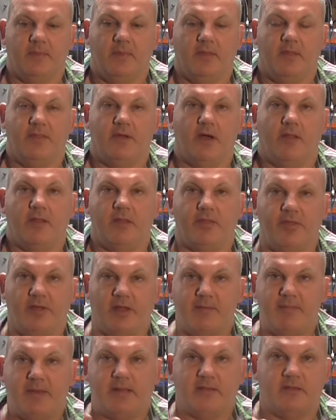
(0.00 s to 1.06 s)
And the other thing
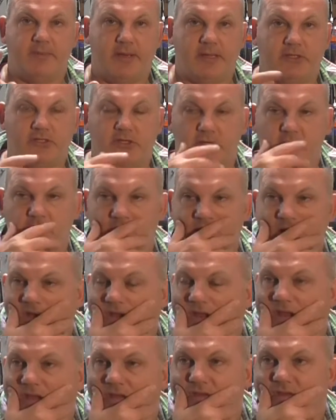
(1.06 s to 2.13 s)
I meant to mention
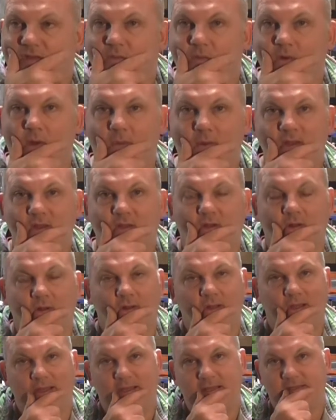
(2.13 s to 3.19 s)
is when I went
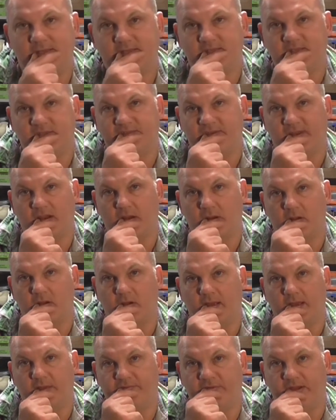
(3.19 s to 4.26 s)
online to see
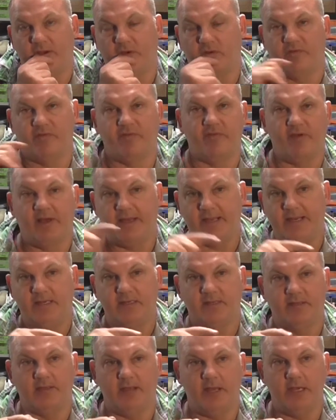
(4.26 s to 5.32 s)
if I could
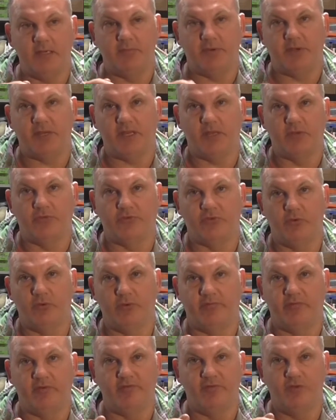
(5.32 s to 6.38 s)
find anybody else who
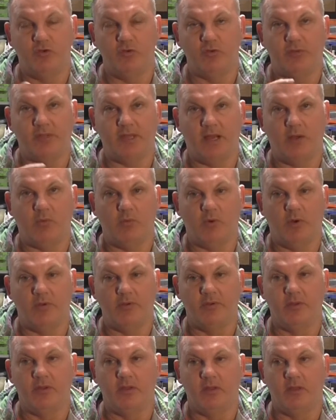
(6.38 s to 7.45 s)
had reviewed that
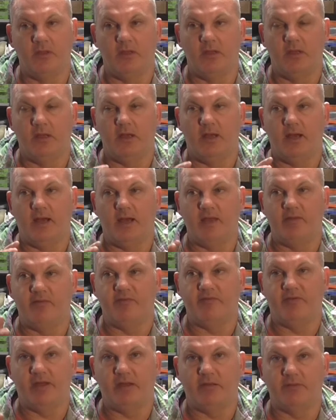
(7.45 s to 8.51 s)
one, I
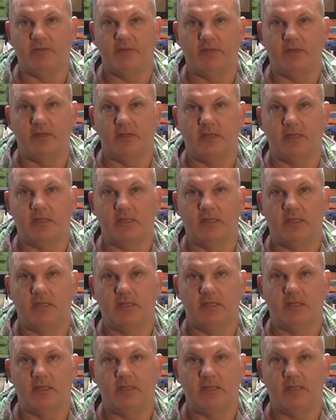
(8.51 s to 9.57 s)
found the
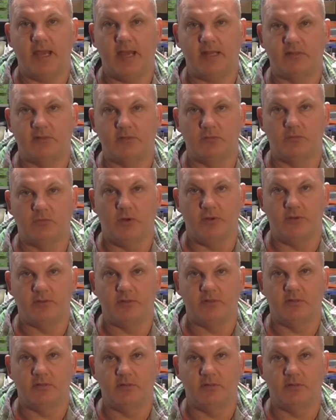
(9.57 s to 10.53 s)
Ketter one,